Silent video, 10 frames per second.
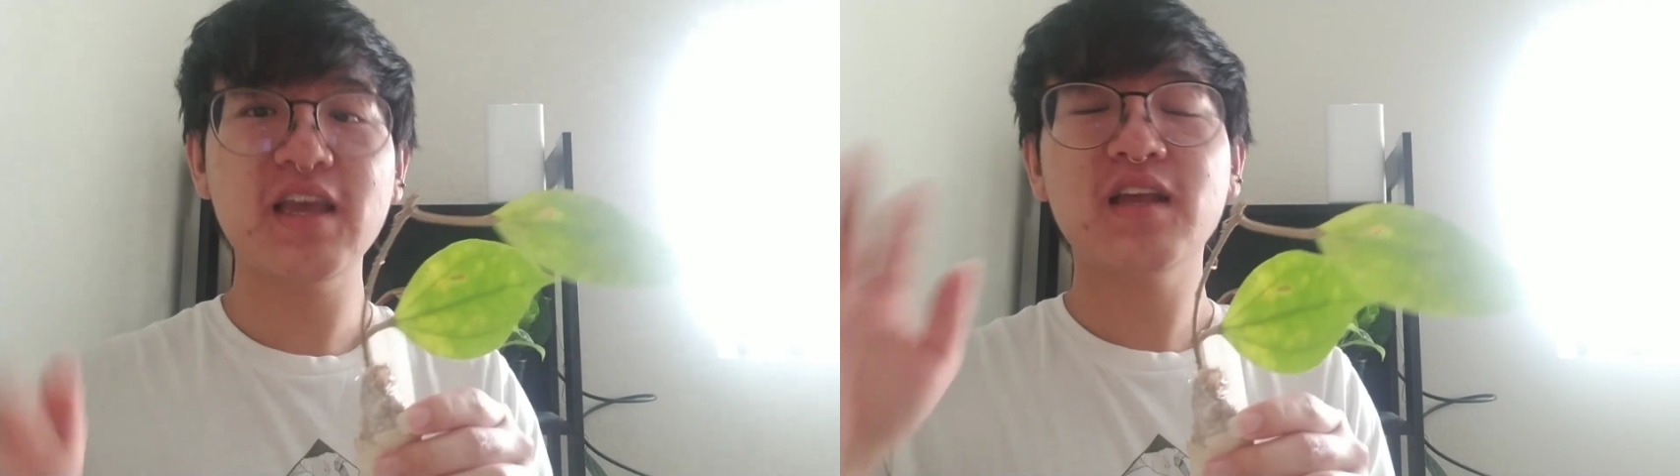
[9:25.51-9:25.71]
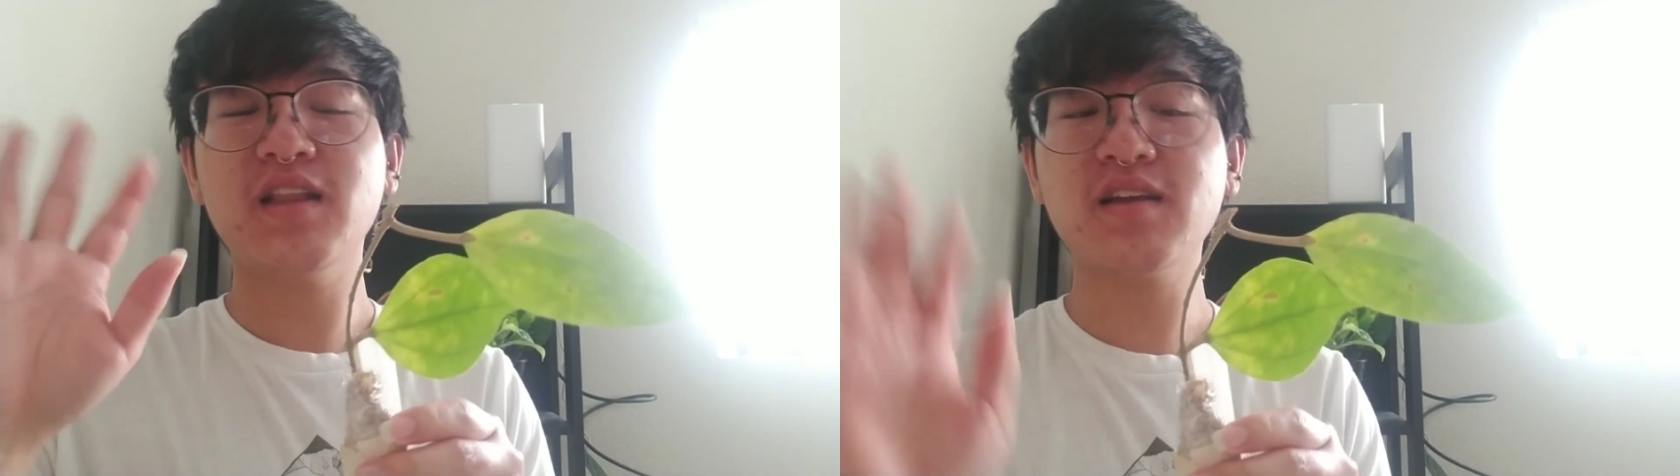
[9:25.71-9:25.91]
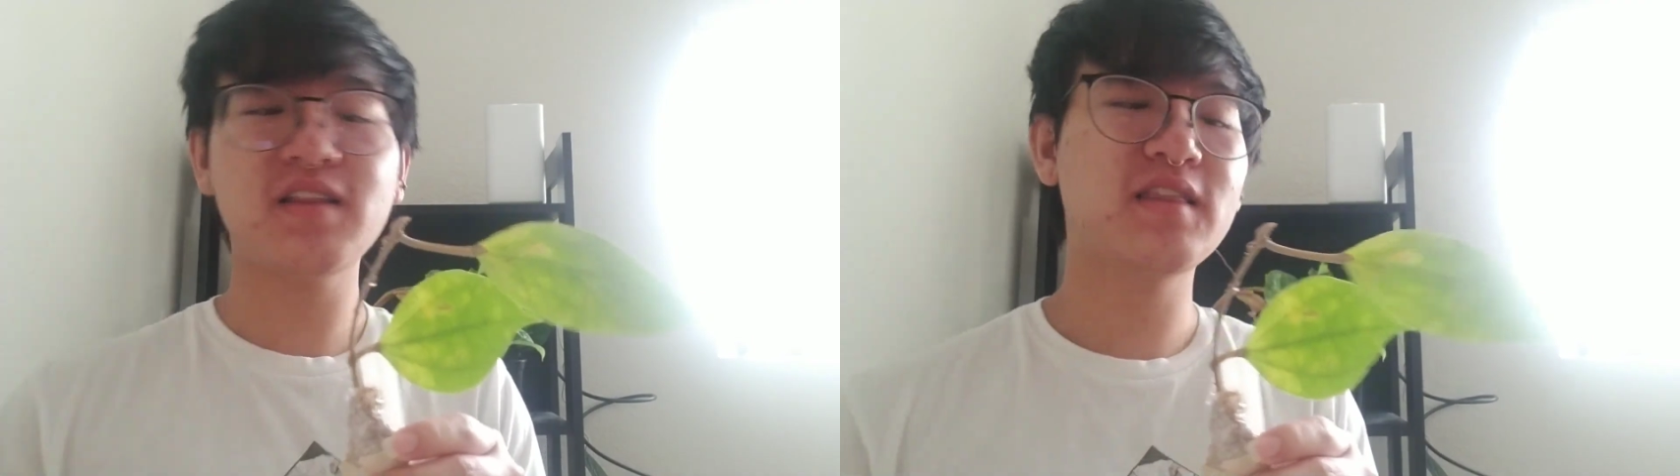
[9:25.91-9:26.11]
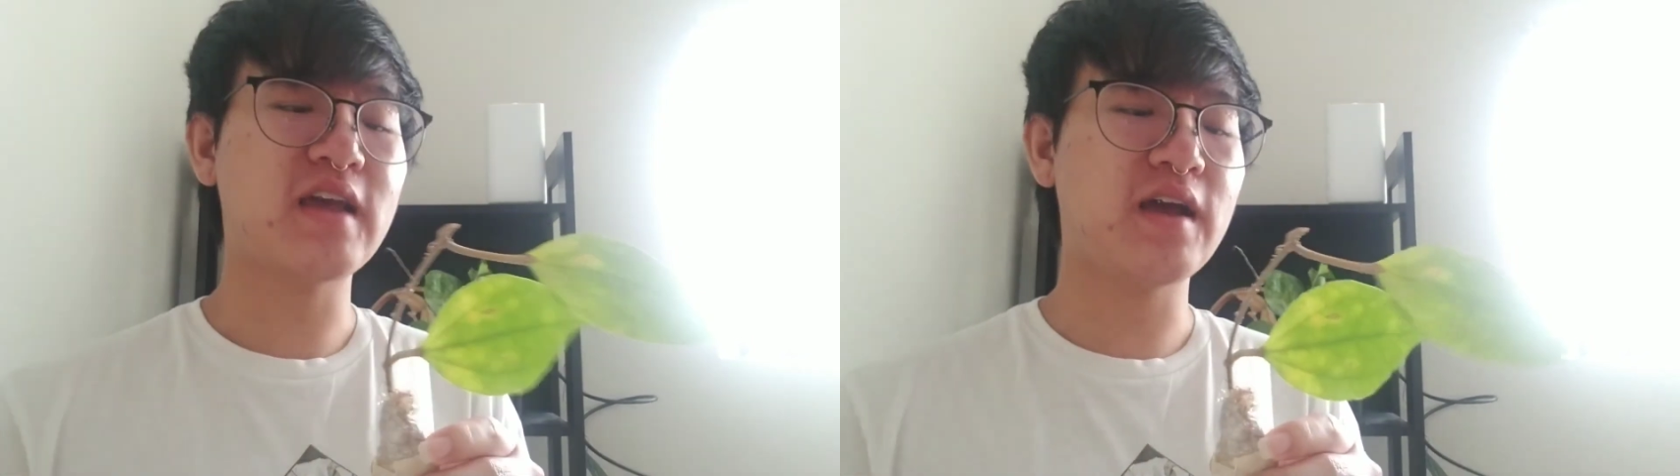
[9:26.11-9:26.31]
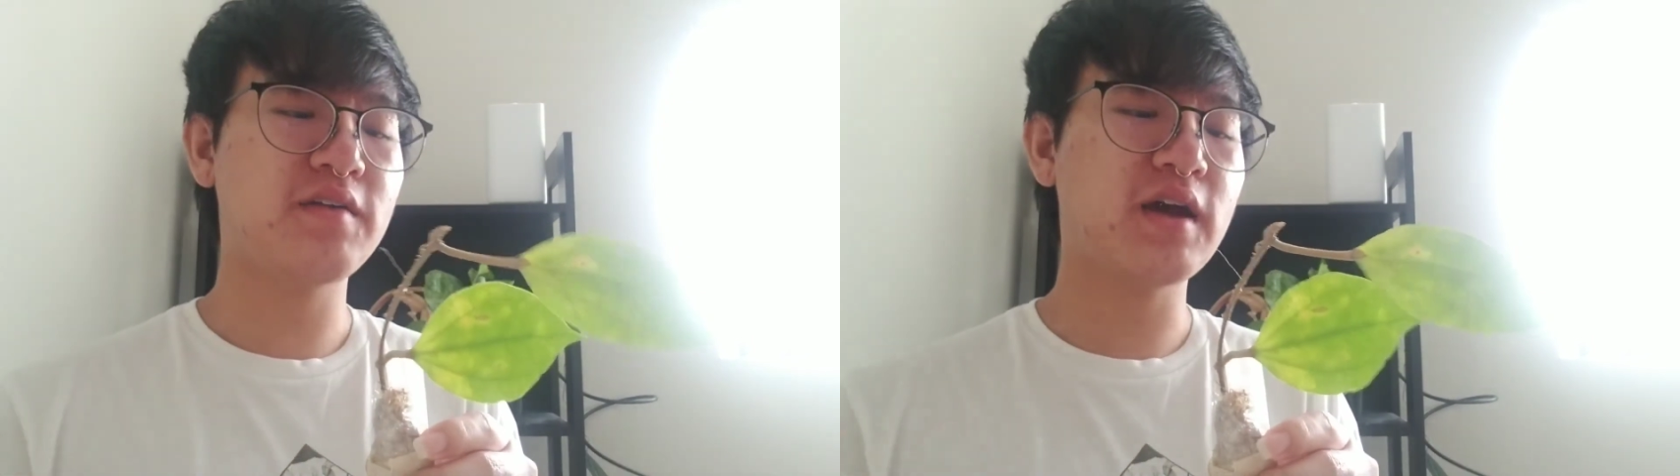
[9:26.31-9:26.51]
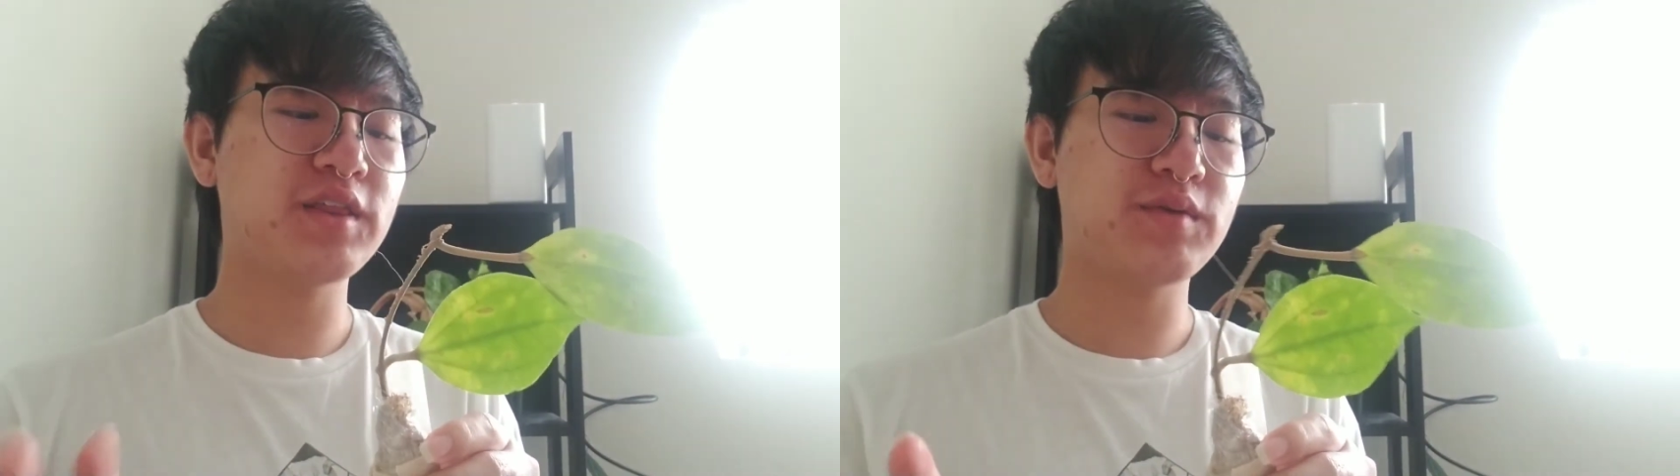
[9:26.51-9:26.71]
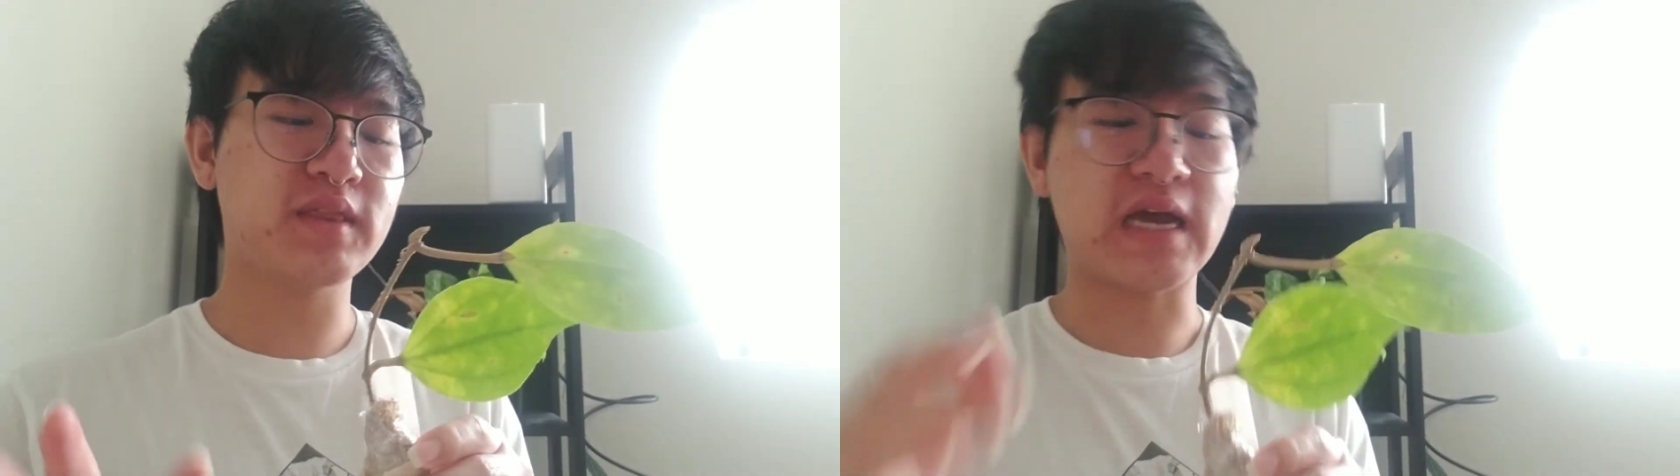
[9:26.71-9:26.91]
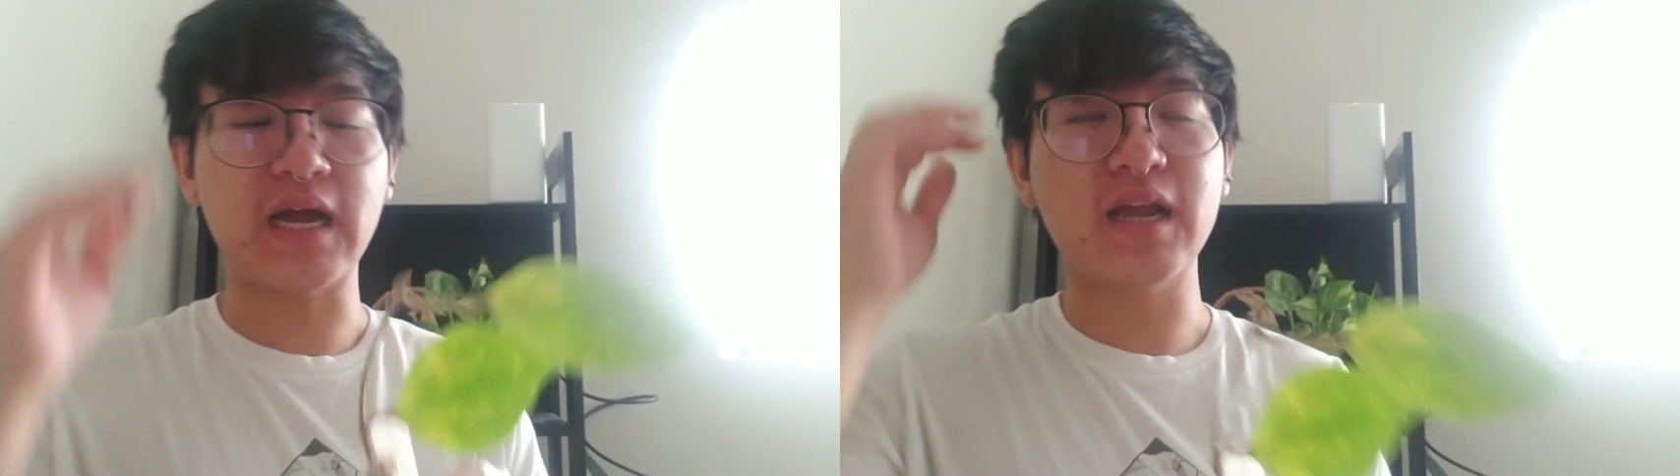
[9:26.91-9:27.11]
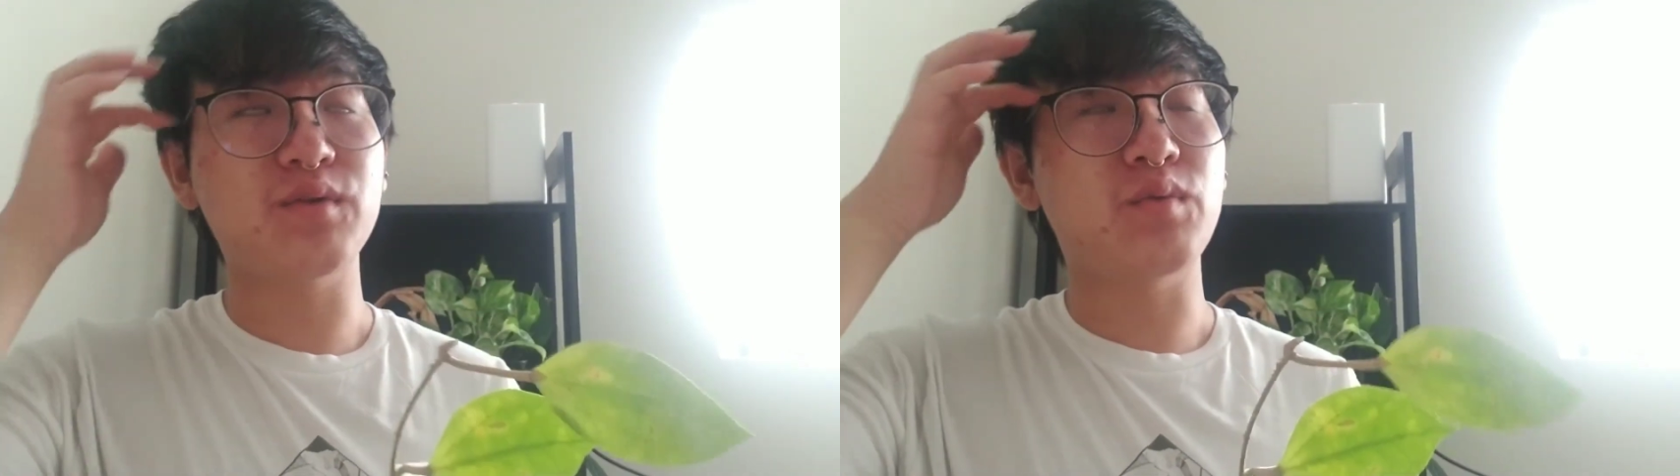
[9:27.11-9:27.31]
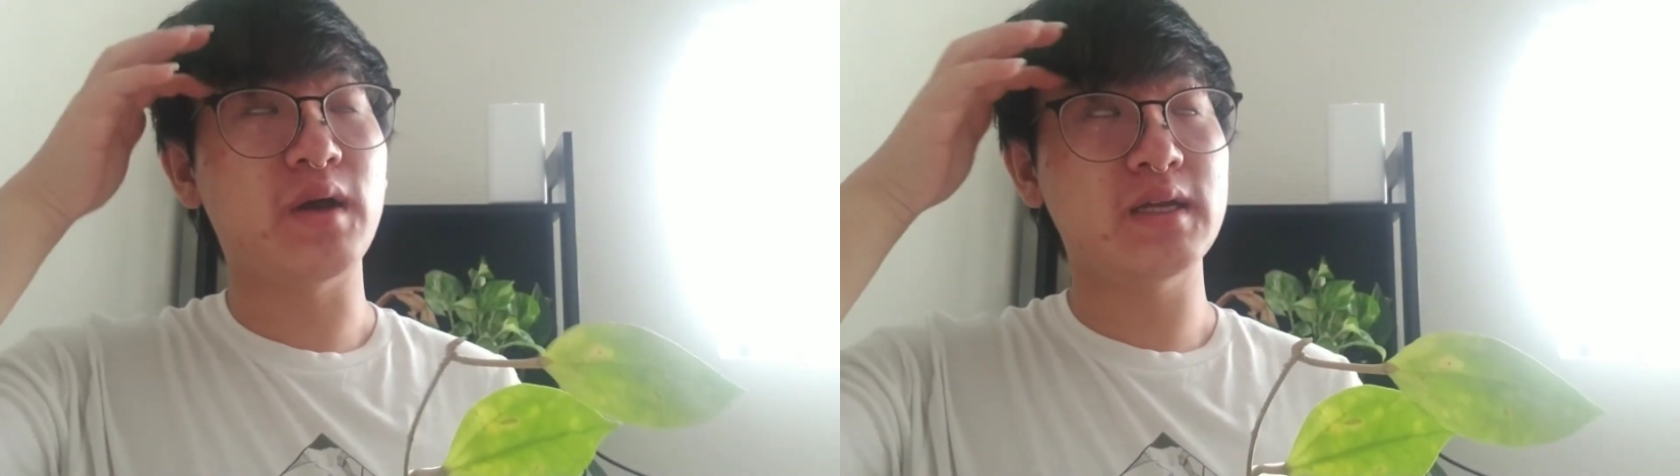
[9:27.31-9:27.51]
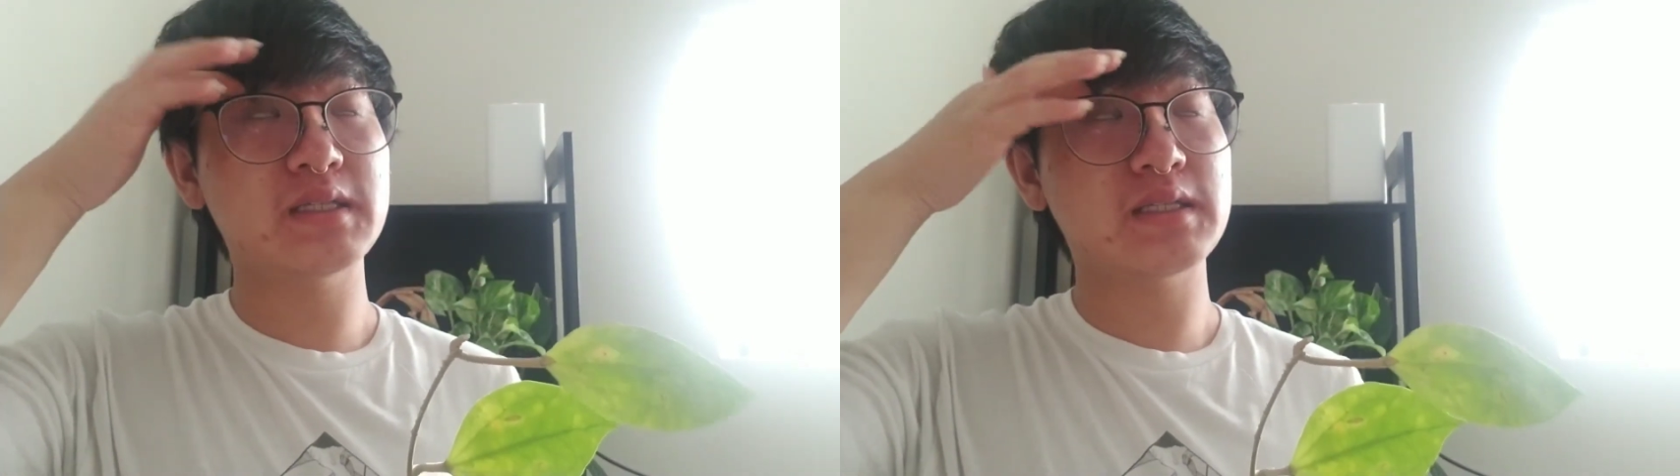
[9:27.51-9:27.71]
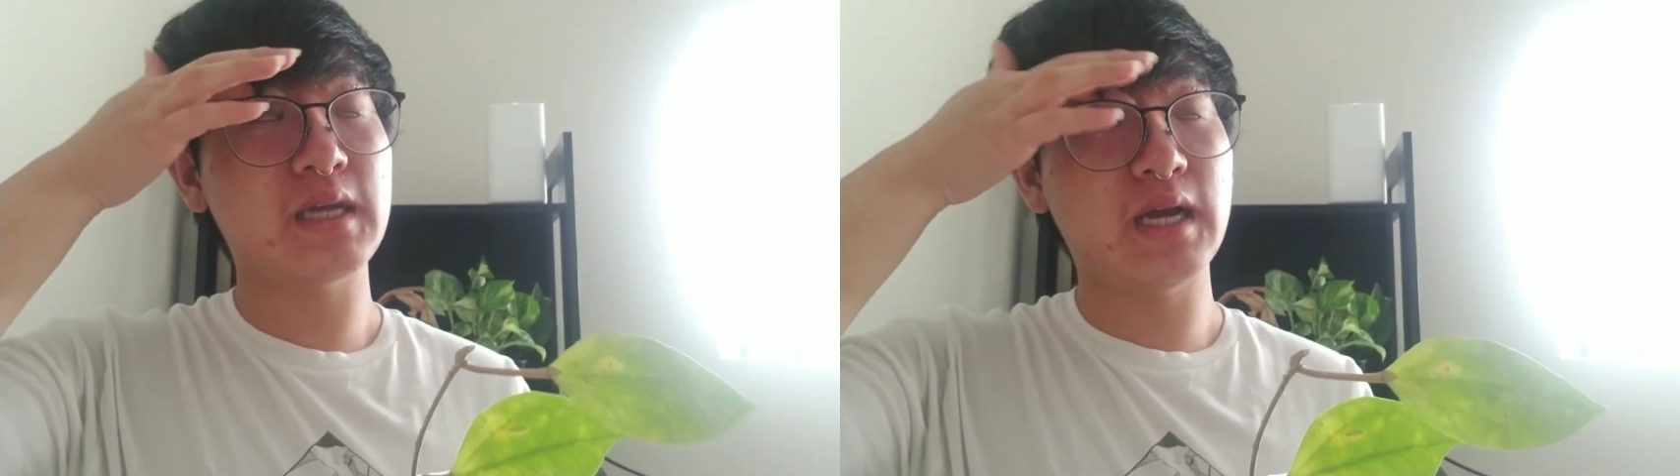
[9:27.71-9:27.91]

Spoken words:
Luckily, the other one that I was,